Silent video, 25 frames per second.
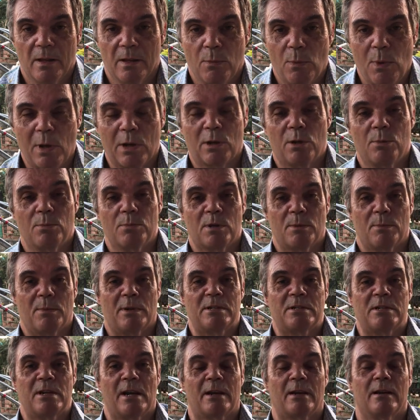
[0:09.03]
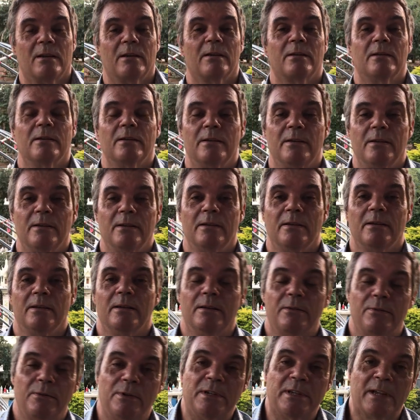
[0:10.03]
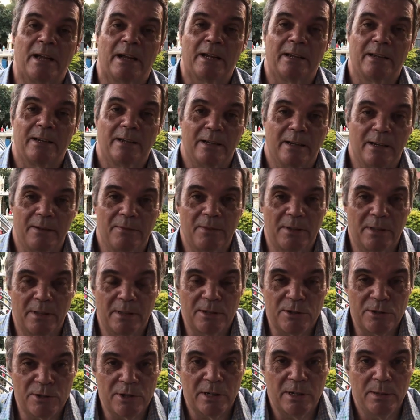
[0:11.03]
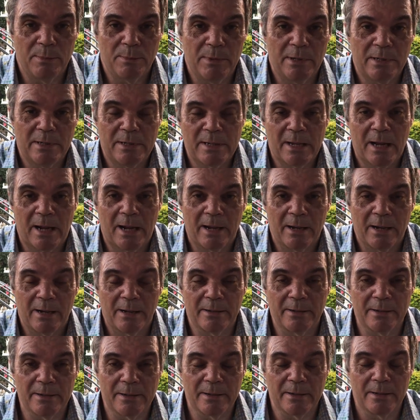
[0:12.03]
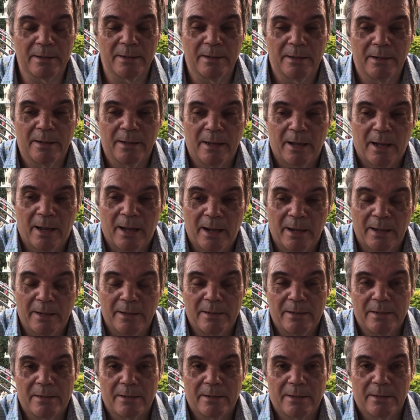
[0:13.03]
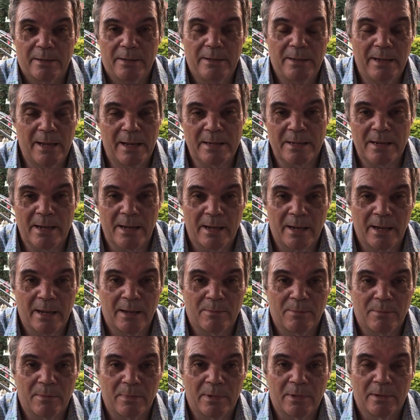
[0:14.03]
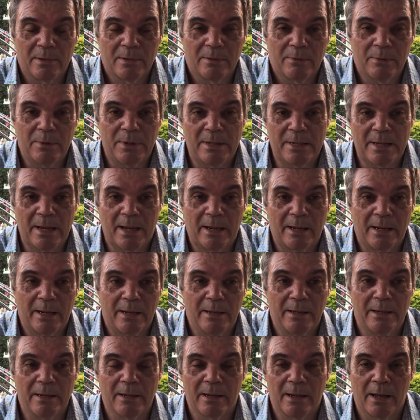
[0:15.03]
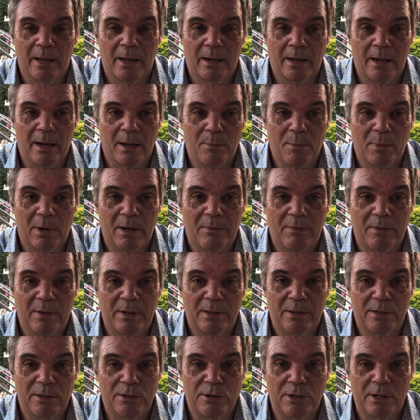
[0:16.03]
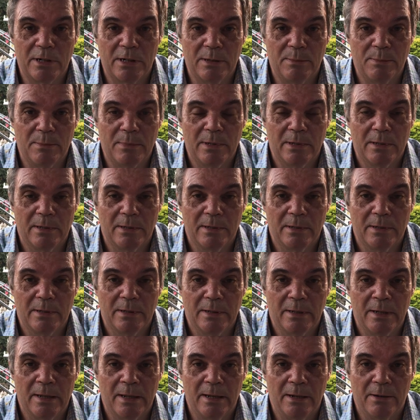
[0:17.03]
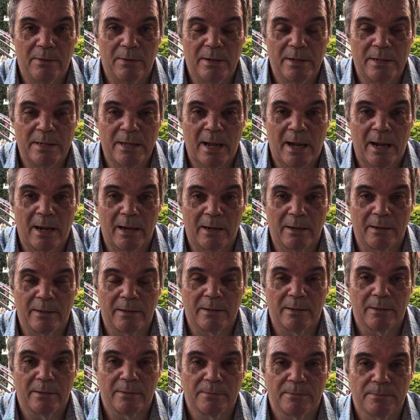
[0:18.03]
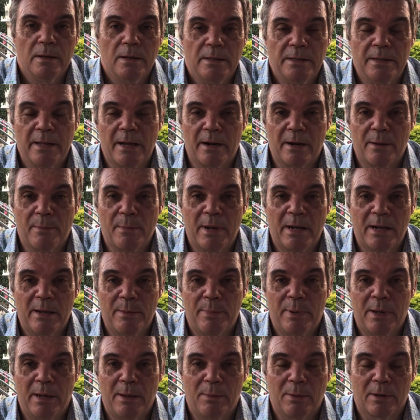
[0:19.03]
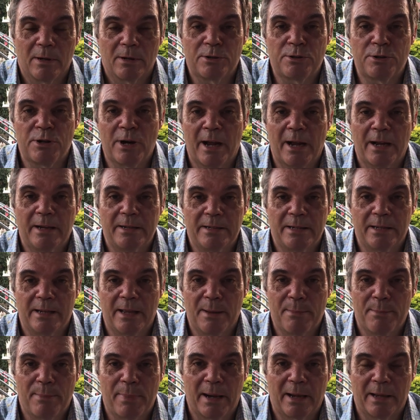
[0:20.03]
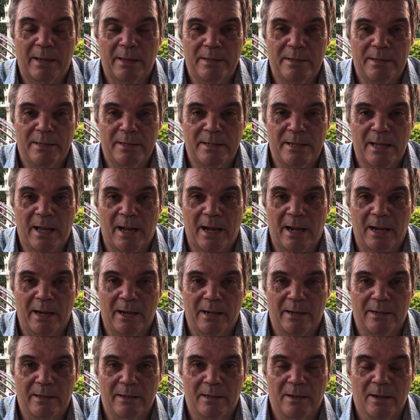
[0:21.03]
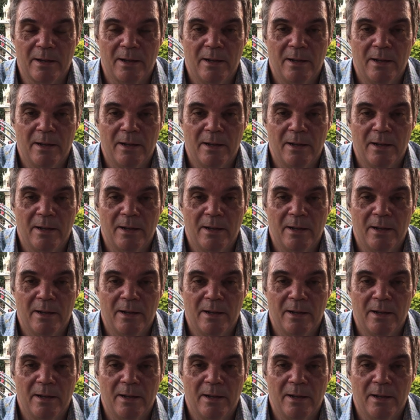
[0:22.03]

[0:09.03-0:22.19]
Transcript: Welcome to my channel, Retired and Living the Dream in Thailand. And yes, I am retired and I'm living the dream here in Thailand. There are many people trying to get back into Thailand,